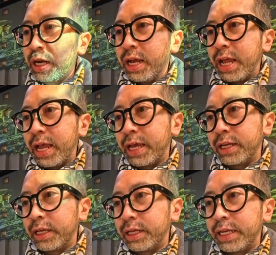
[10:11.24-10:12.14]
and
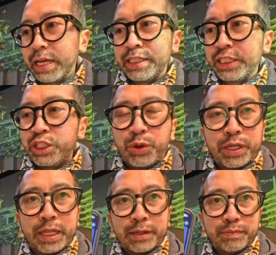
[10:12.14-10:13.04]
yeah, it's just showing
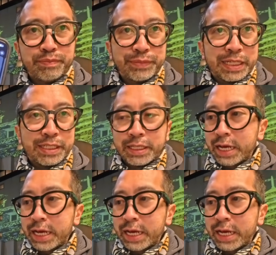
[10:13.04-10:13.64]
that it's not